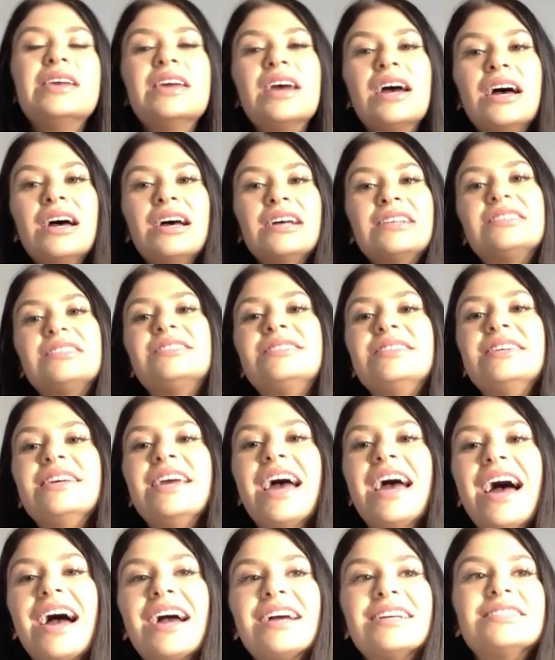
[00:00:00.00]
it's
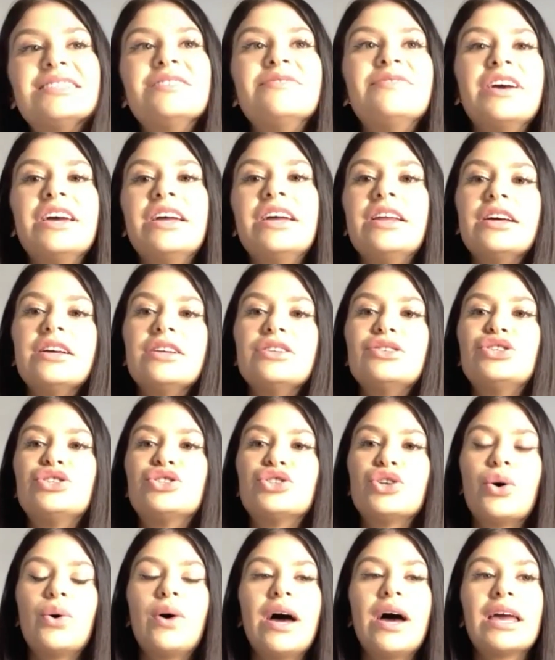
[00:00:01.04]
deactivated,
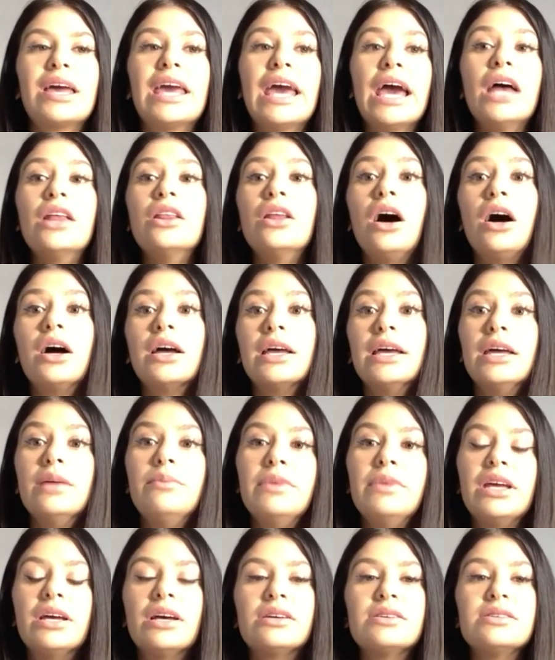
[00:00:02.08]
so I can't log in
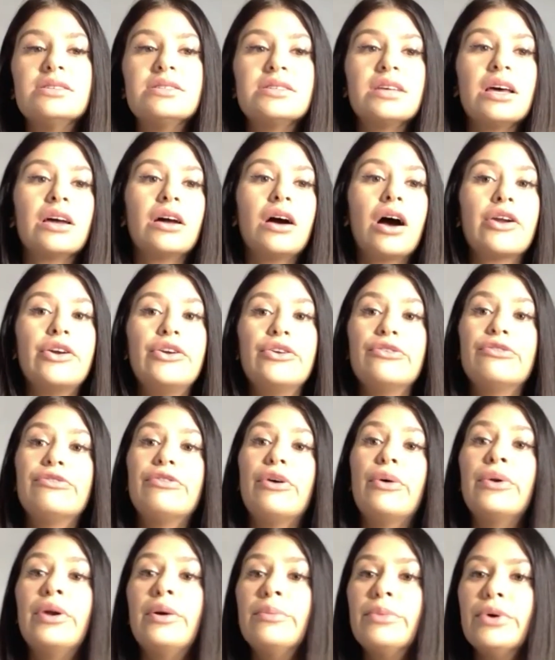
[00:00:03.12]
because I got a new
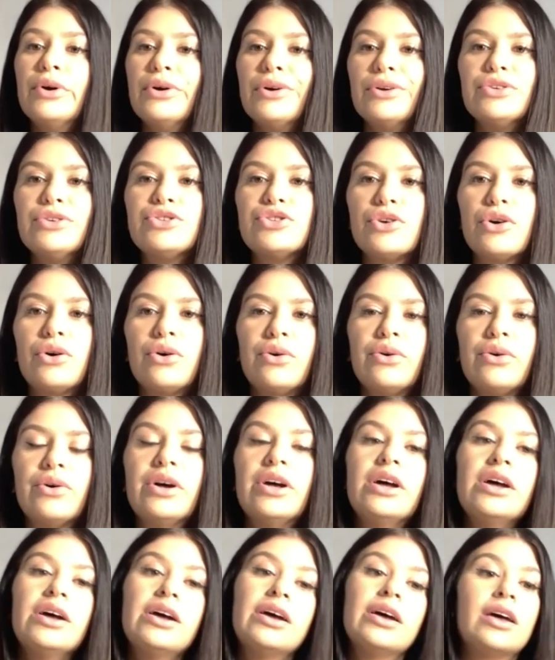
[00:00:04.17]
phone number. So
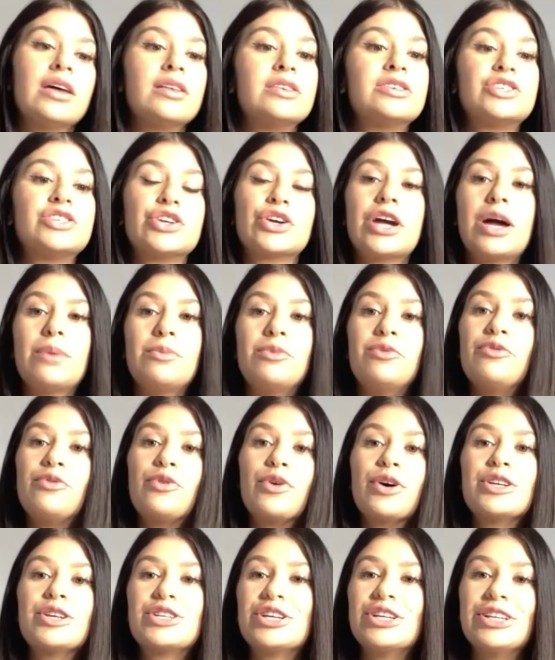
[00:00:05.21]
Instagram
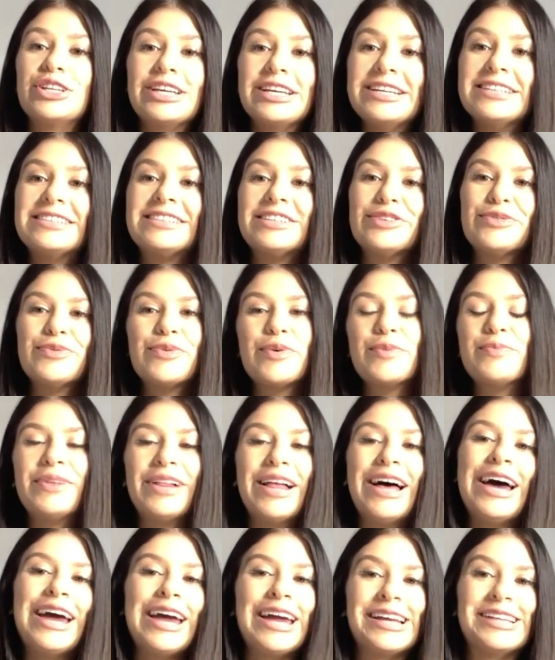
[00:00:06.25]
unfortunately isn't
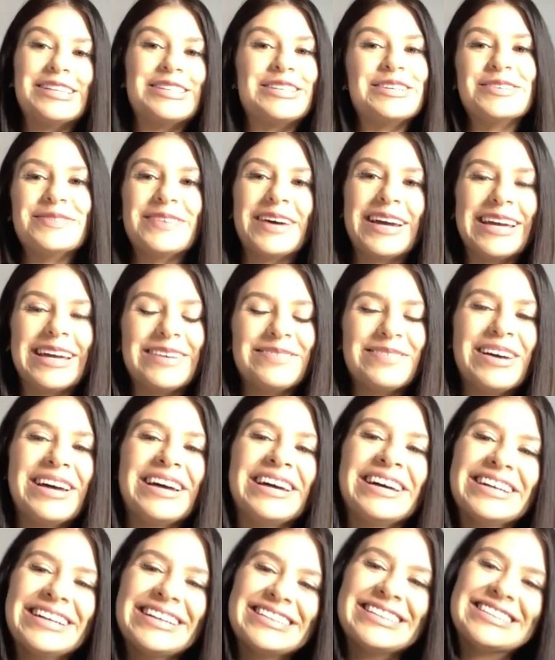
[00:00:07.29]
replying to my
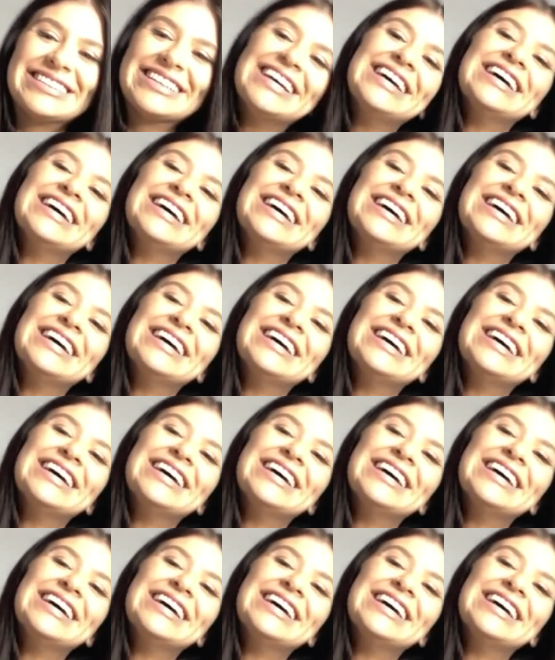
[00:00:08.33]
emails,